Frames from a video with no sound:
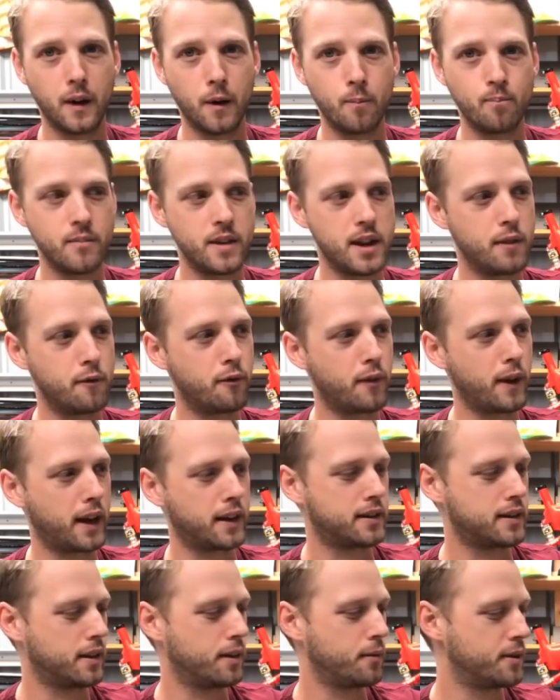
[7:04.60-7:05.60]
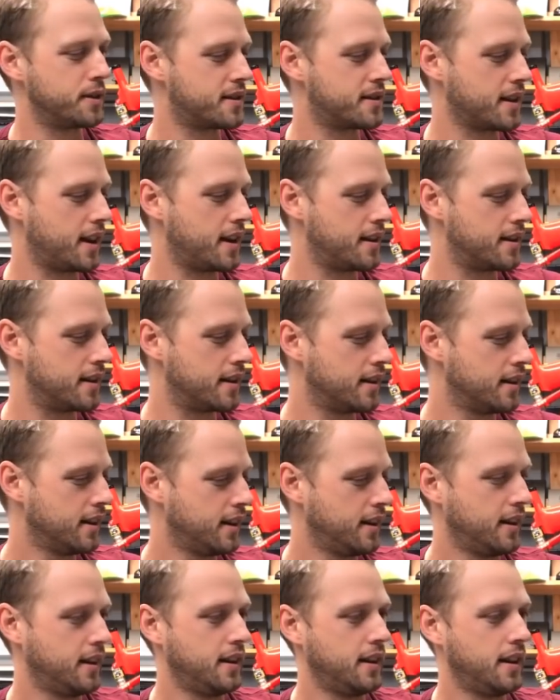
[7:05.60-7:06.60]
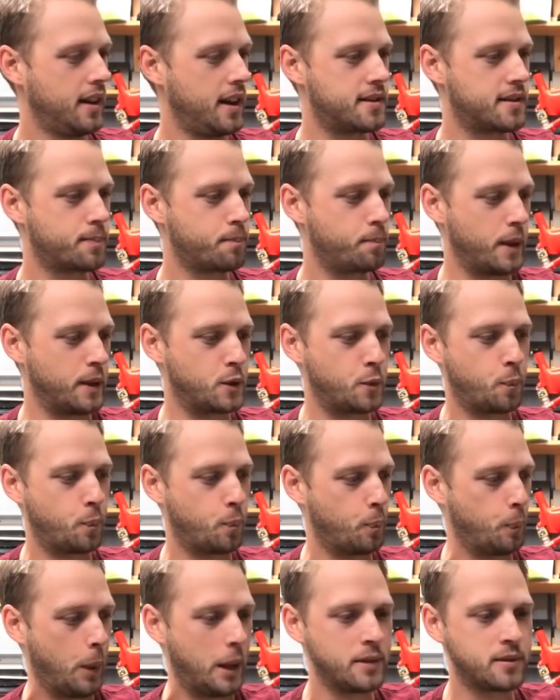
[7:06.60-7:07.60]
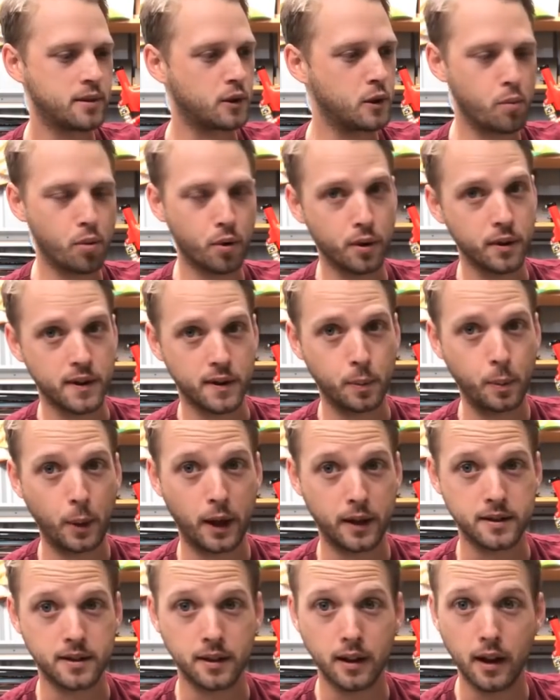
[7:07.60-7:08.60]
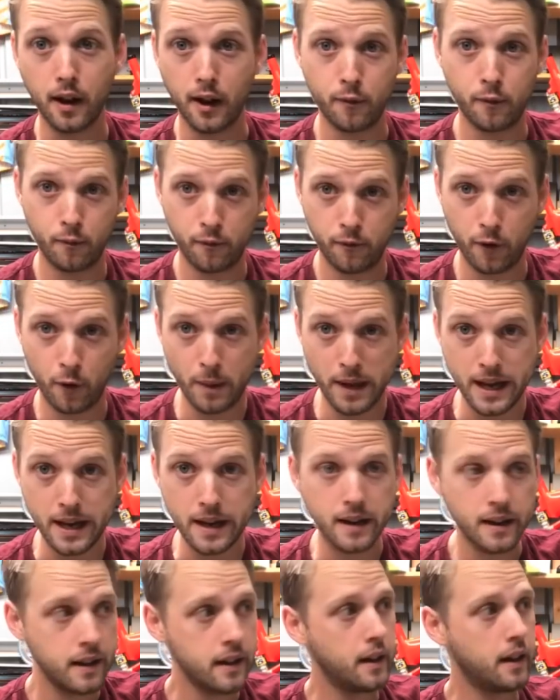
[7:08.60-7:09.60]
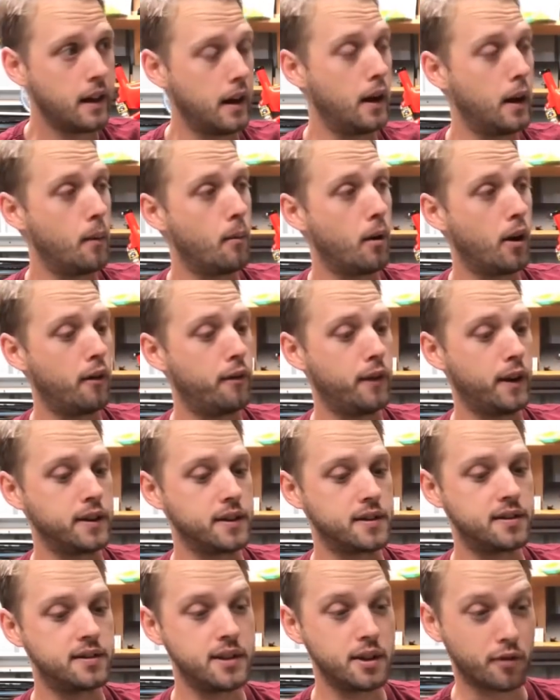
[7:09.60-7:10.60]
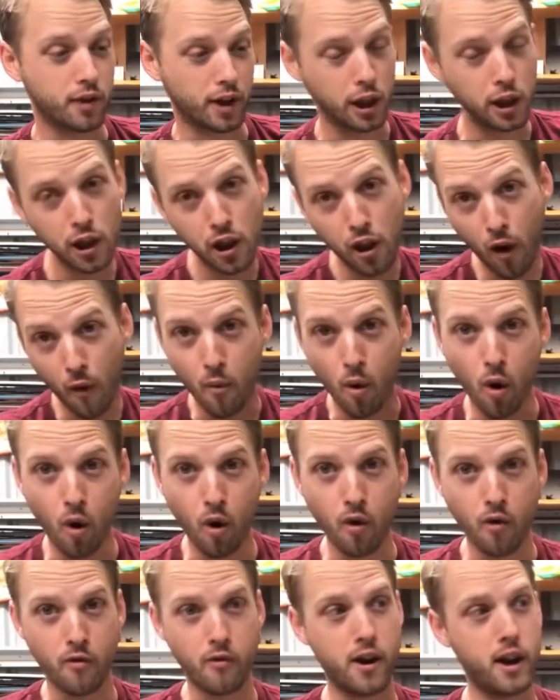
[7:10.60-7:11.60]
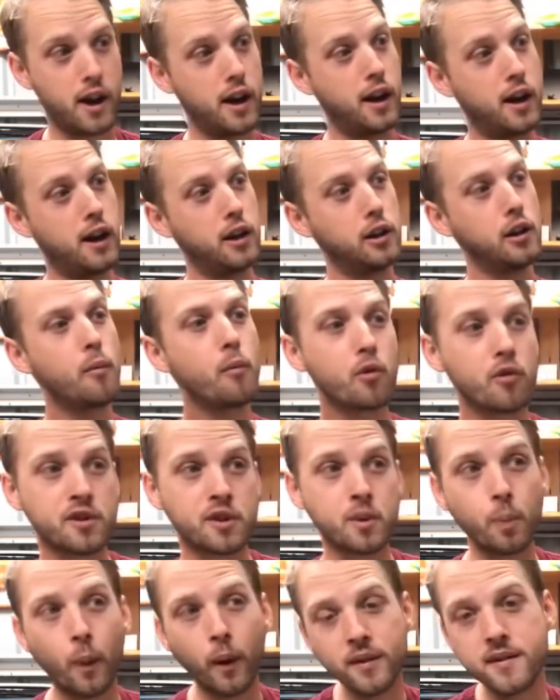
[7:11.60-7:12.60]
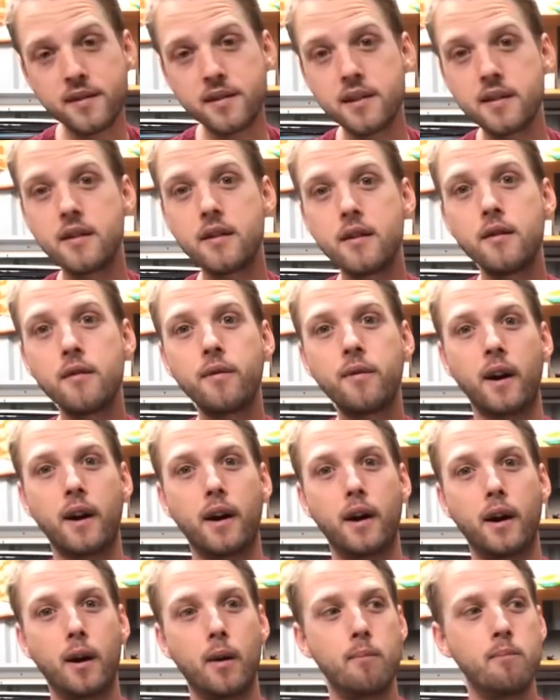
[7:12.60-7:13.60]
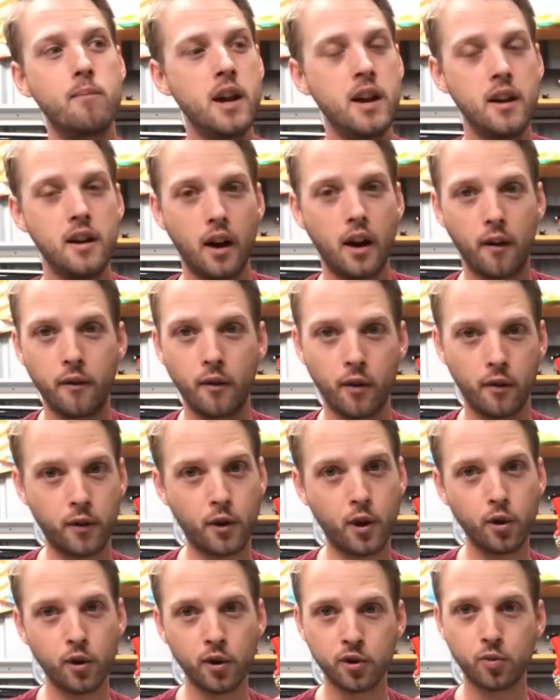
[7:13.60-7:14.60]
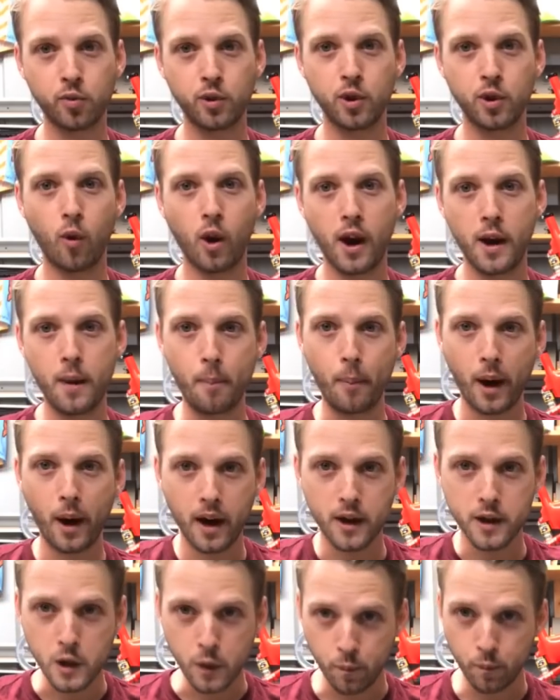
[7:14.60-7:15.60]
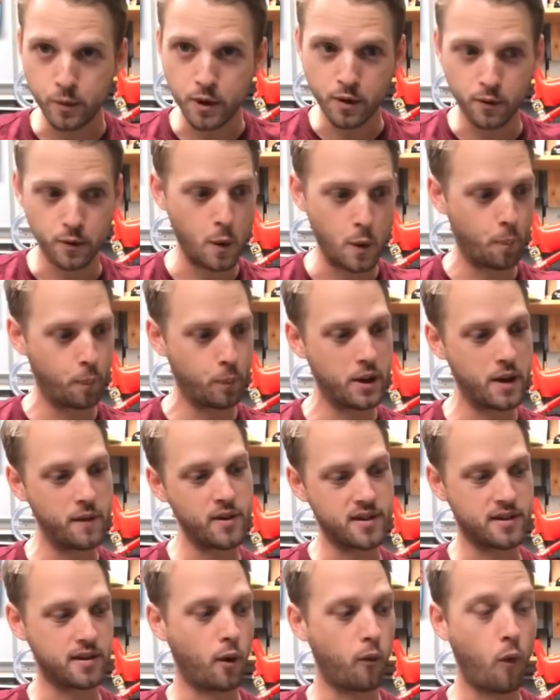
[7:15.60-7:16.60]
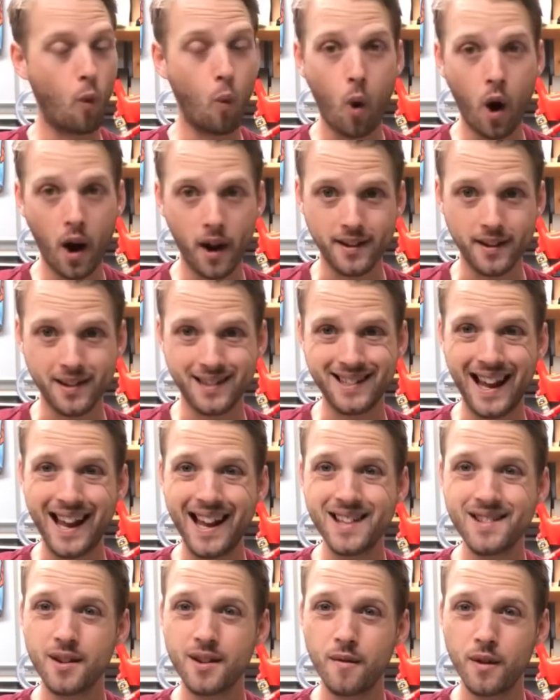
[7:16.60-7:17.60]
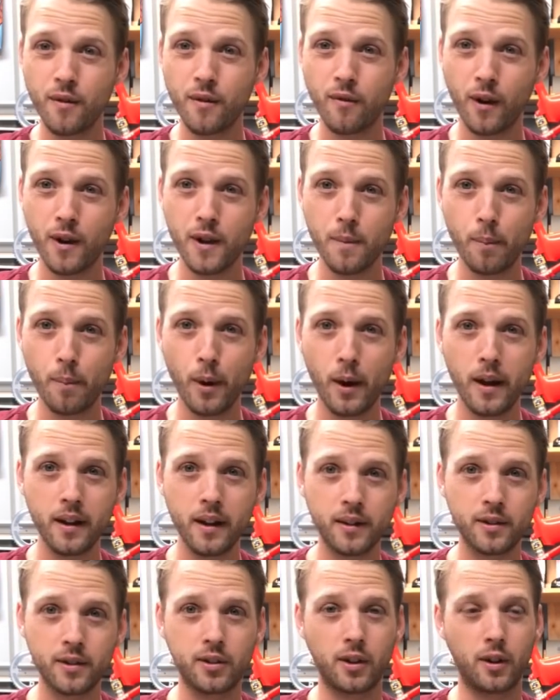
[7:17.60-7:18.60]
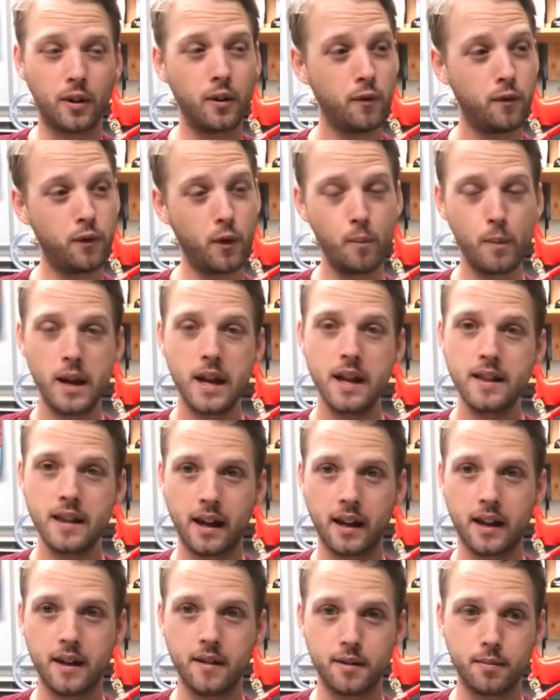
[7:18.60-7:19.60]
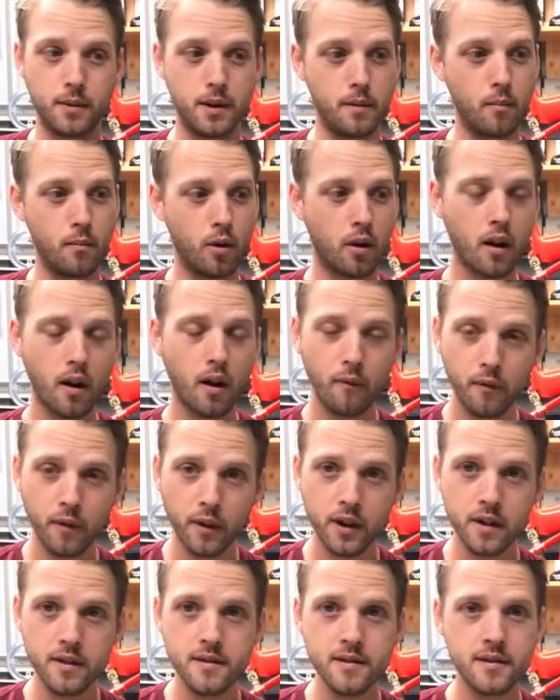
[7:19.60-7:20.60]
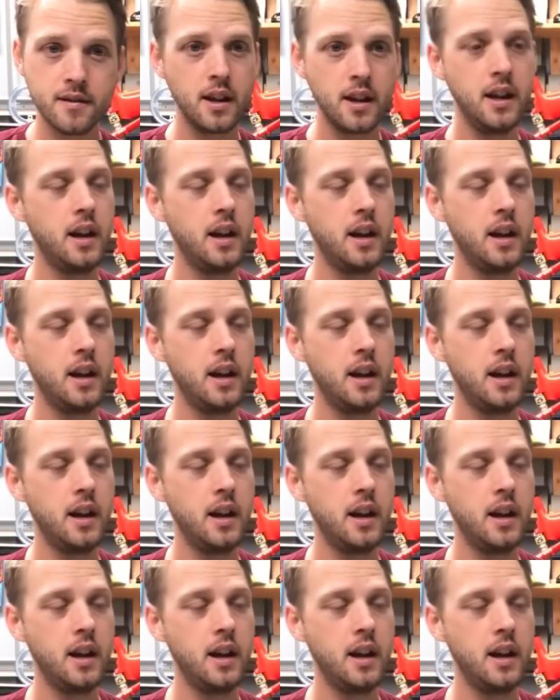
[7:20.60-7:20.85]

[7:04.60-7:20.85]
In fact, I would say that it's basically brought this bike to life for me. I found the steering a lot more responsive. Of course, with the wider bar, you give yourself a wider stance over the front of the bike. So for me, that gives me more confidence.